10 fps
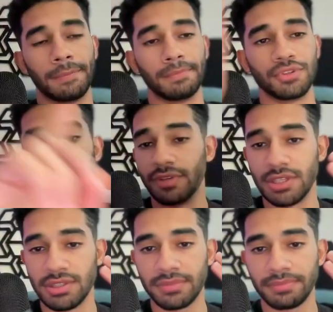
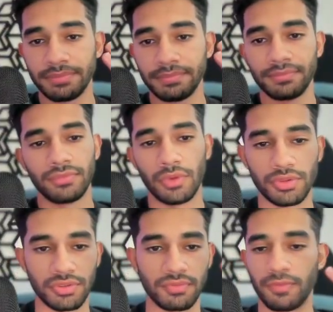services.
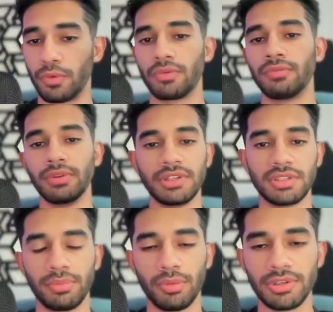Those are 4 really
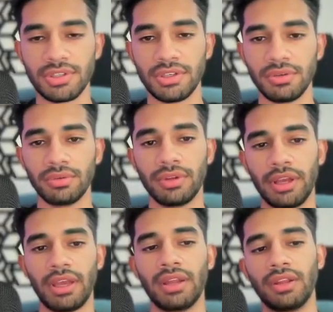simple ones to do.
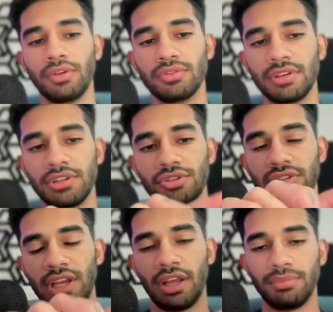Again, and those links
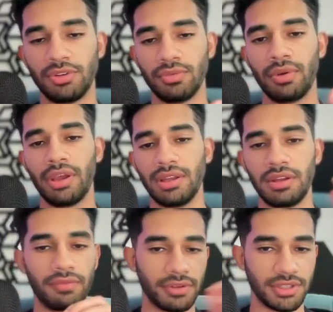should take them to a
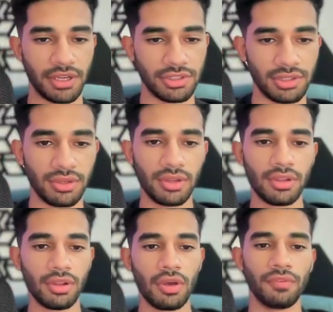different section
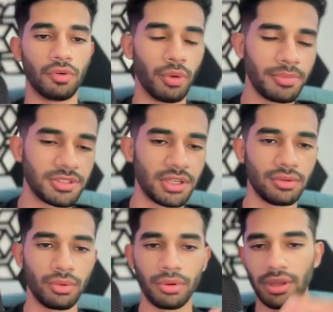of your
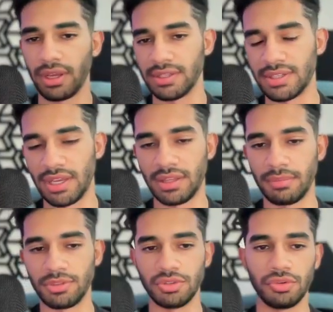website, or they can take
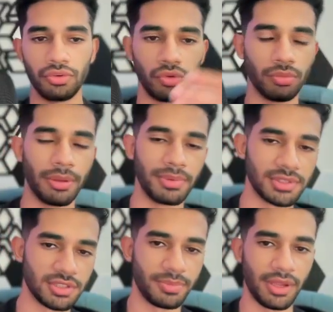them to your Google My
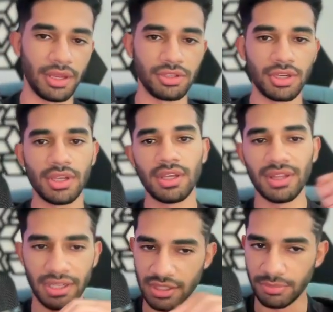Business page.
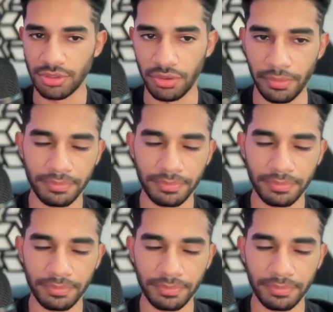That's up to you.